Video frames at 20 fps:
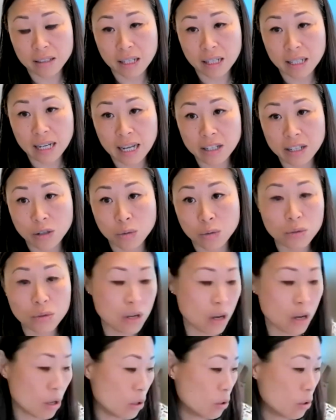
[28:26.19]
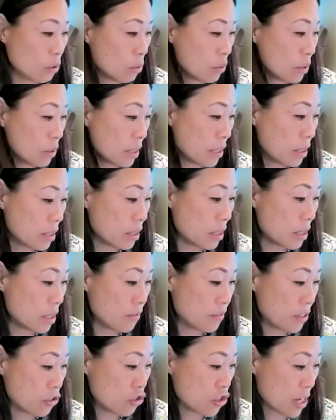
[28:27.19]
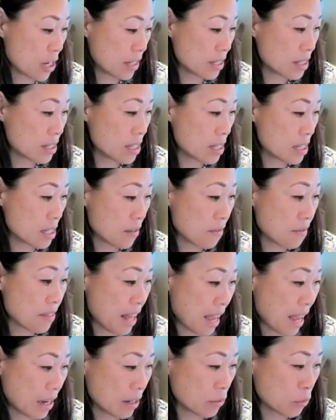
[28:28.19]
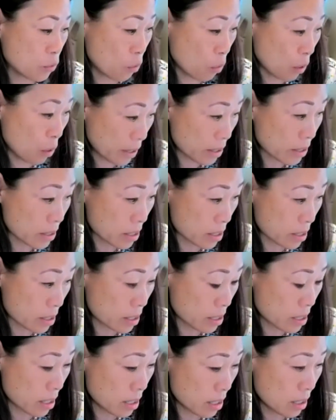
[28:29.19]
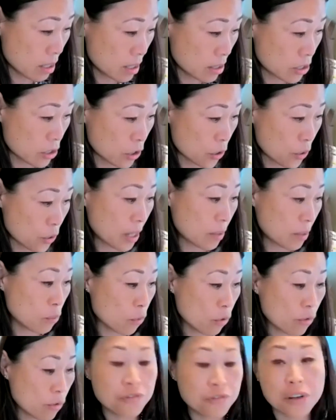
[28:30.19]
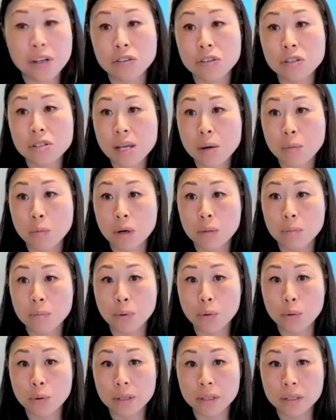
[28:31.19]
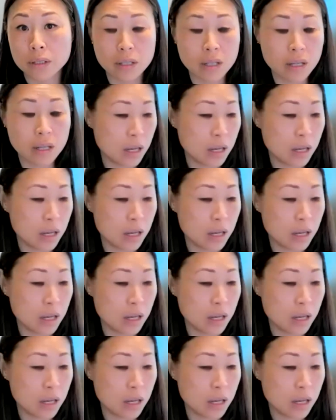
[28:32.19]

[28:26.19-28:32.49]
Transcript: And I don't know if the genesis of that was to create more fairness at one point.